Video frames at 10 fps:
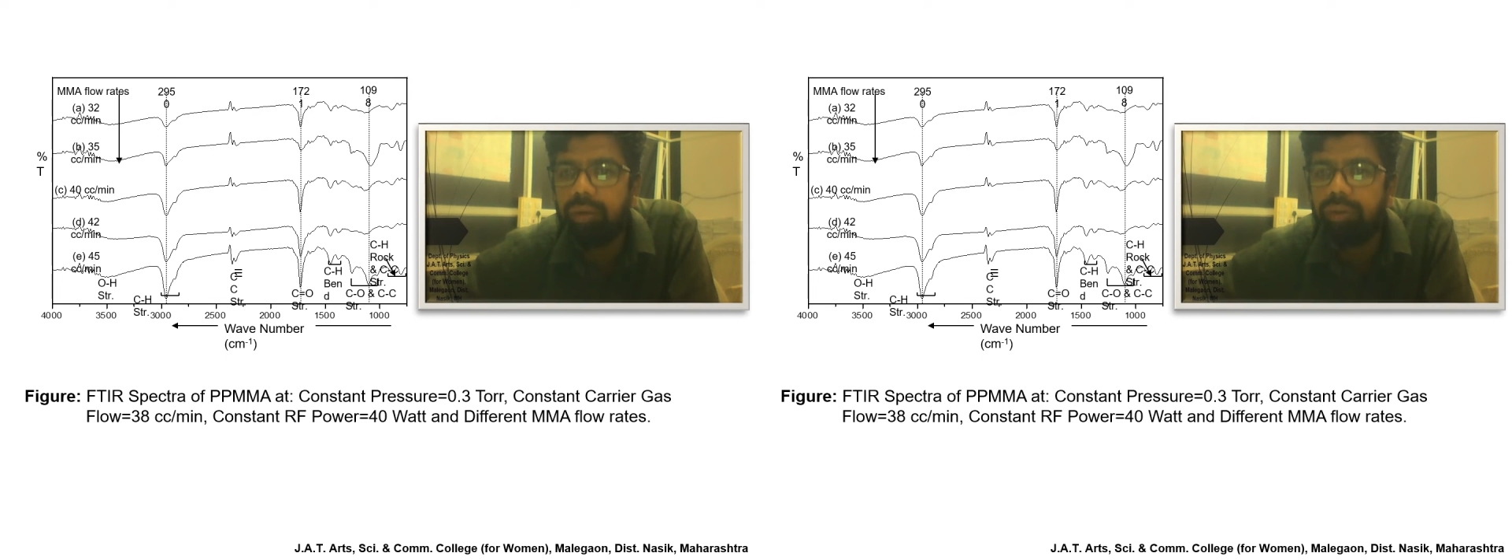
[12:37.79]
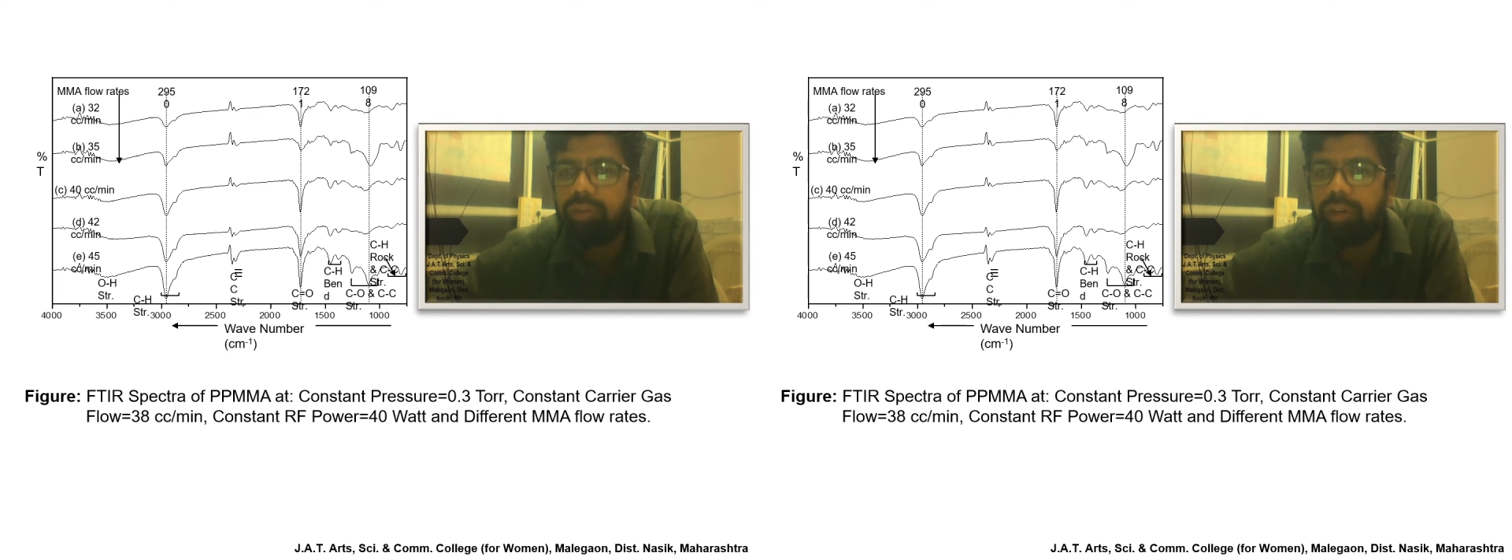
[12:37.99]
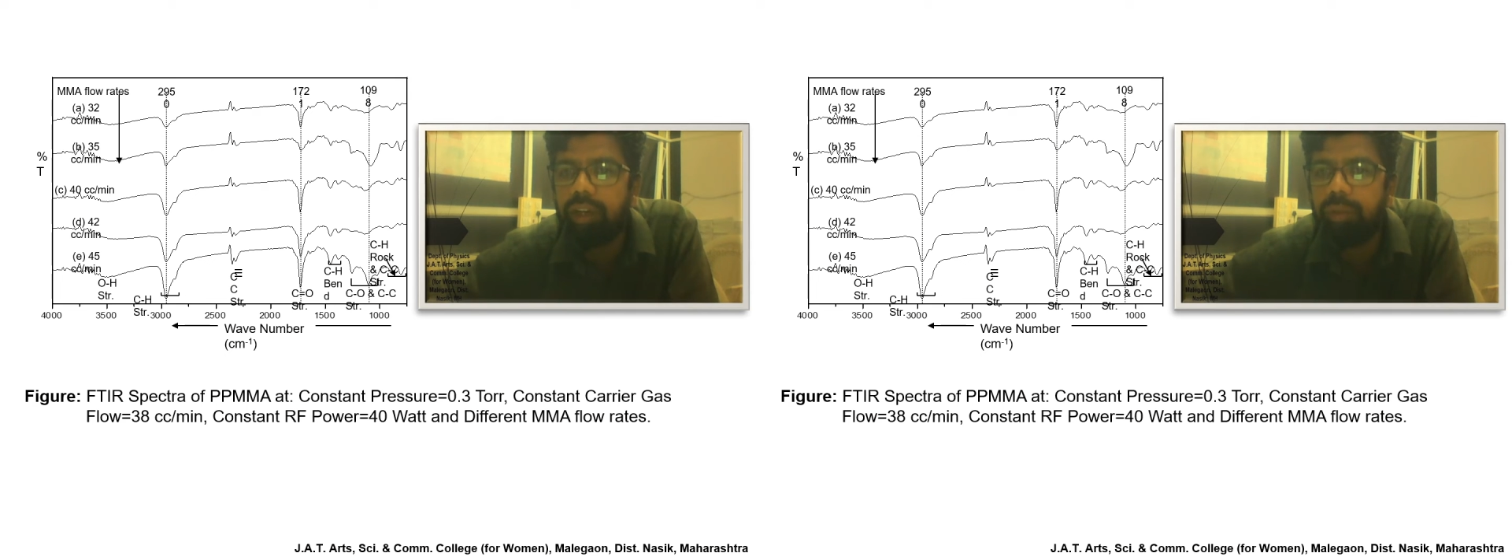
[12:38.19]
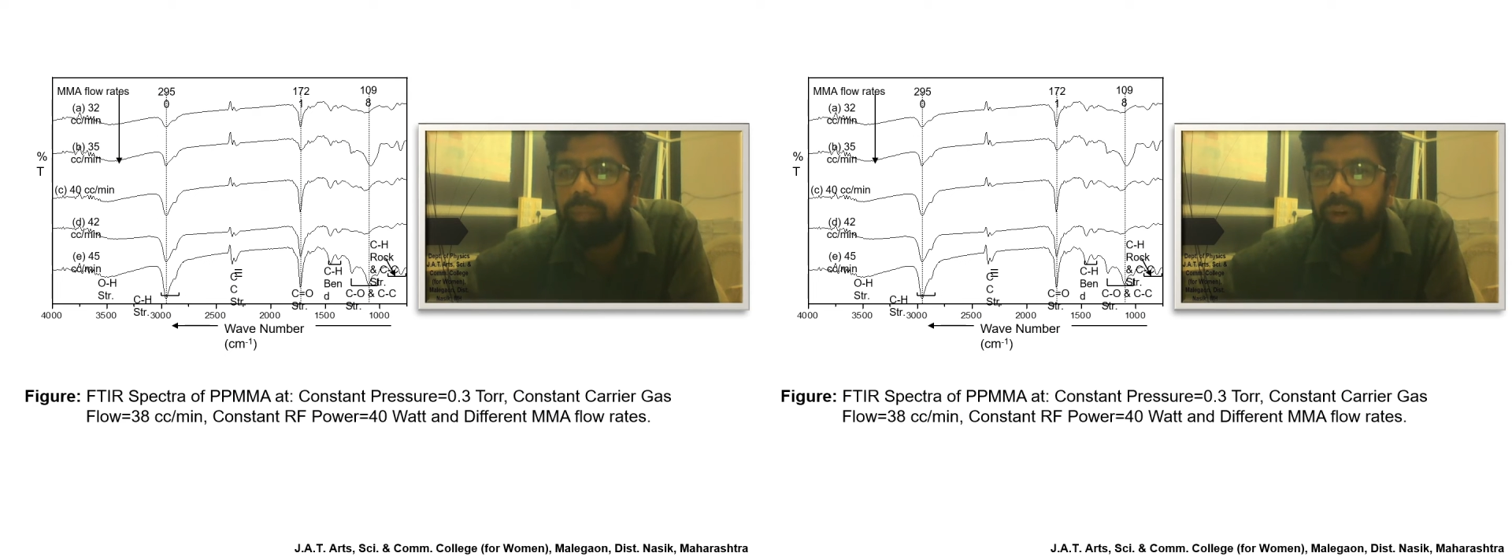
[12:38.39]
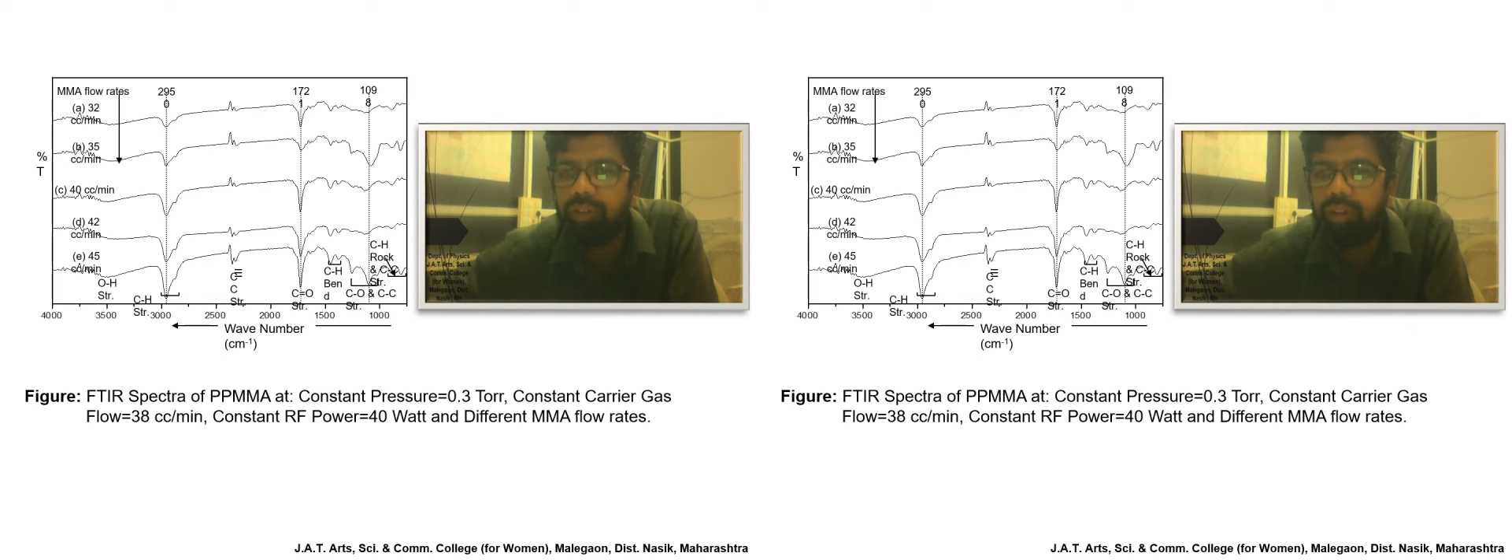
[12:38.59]

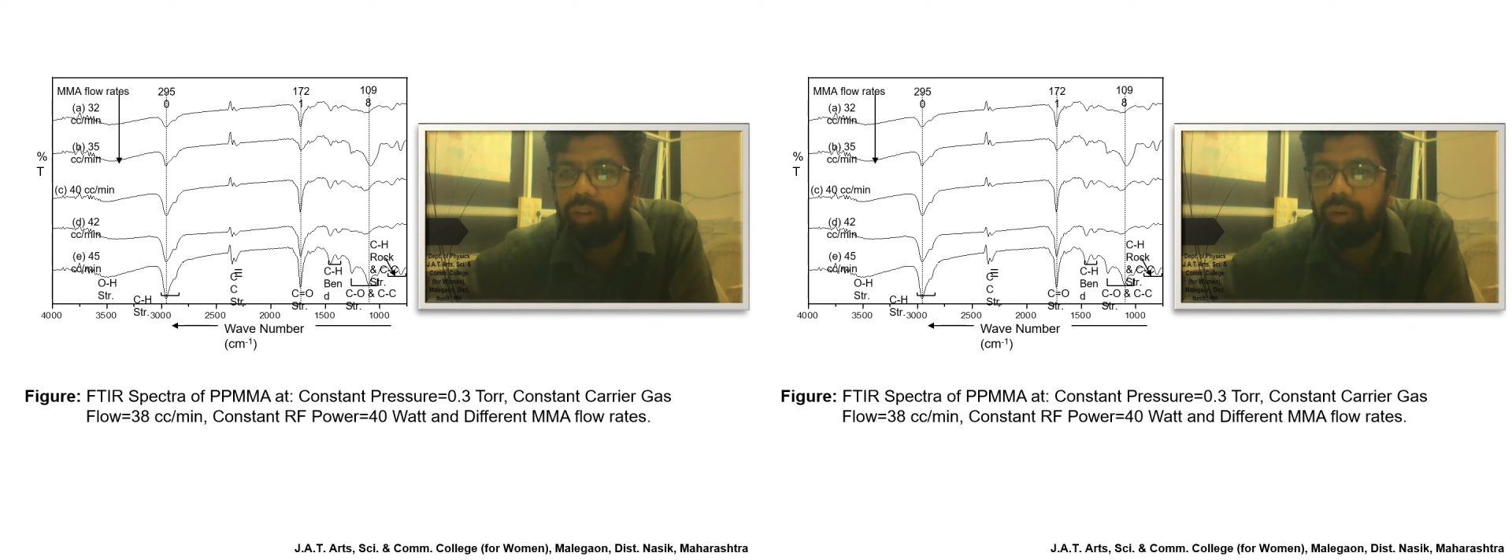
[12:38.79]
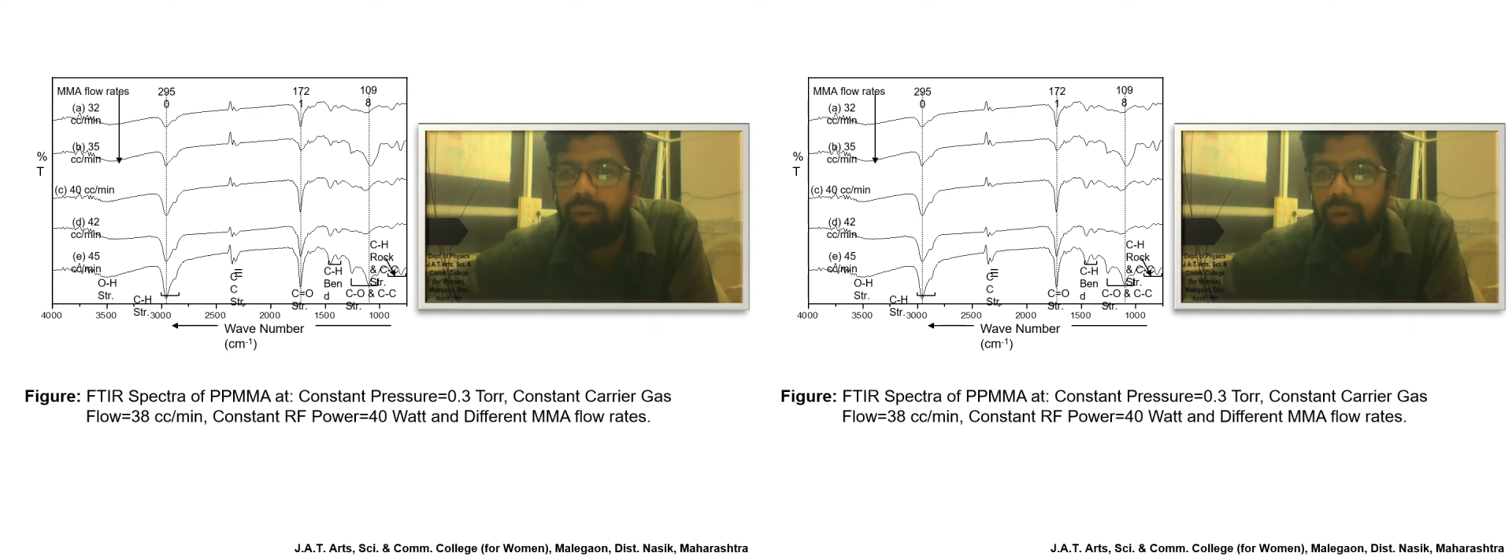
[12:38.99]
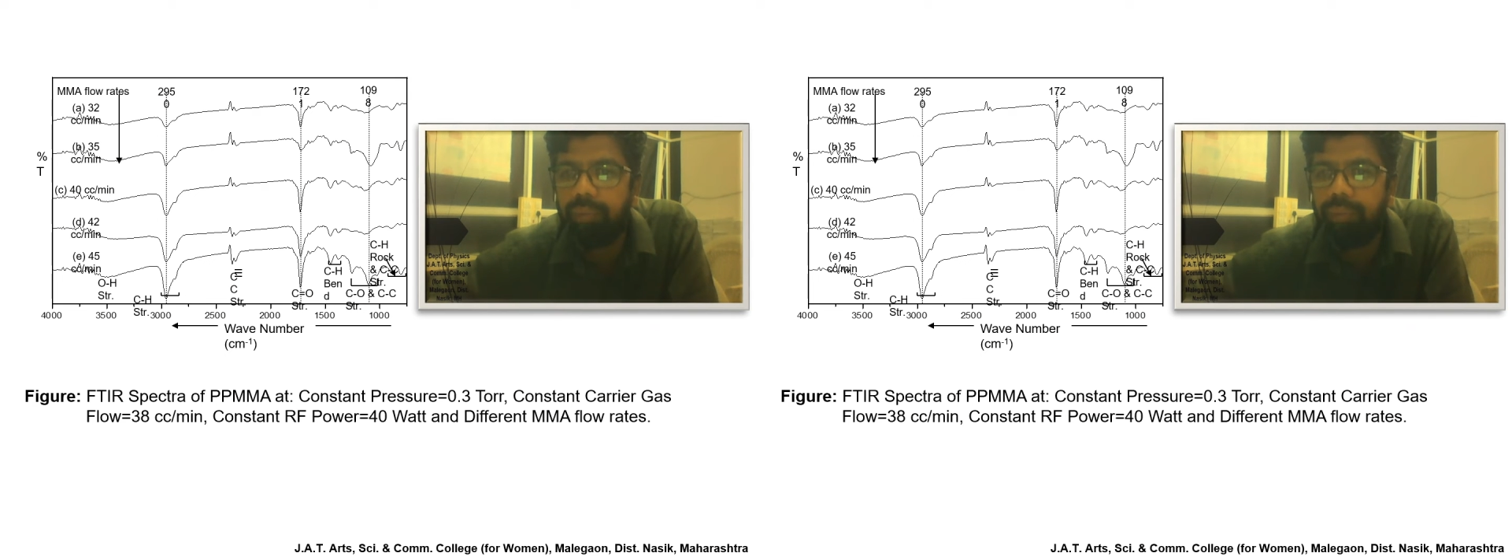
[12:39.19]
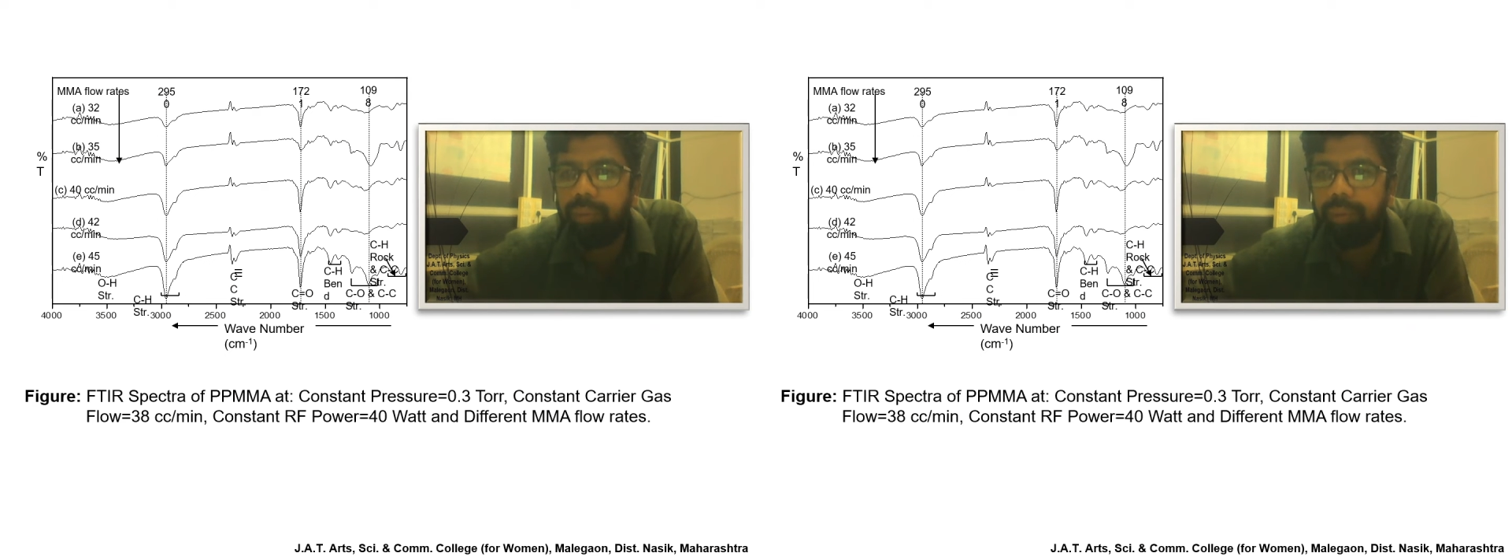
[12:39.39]
constant pressure of